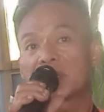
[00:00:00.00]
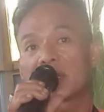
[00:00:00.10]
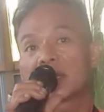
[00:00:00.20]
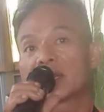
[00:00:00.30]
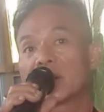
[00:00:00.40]

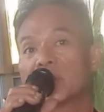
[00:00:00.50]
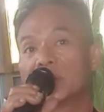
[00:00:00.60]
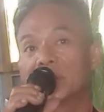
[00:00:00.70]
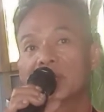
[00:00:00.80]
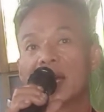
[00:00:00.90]

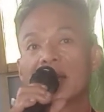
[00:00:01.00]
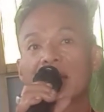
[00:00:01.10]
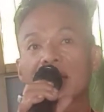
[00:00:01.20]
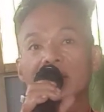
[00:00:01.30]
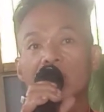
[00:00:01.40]
Higaonon. I
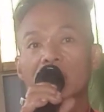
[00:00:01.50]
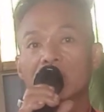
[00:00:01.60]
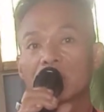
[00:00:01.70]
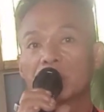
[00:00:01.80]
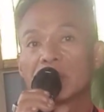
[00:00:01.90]
can also
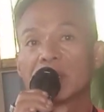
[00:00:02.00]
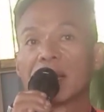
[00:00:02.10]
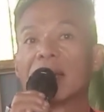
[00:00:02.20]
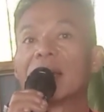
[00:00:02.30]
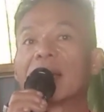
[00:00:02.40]
speak
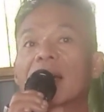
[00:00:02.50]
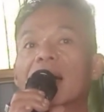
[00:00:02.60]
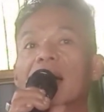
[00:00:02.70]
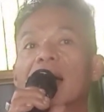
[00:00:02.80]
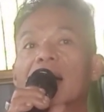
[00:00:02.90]

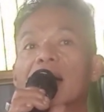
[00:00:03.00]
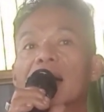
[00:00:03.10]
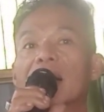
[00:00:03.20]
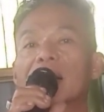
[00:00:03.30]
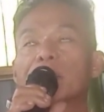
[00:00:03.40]

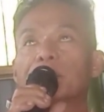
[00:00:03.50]
uh,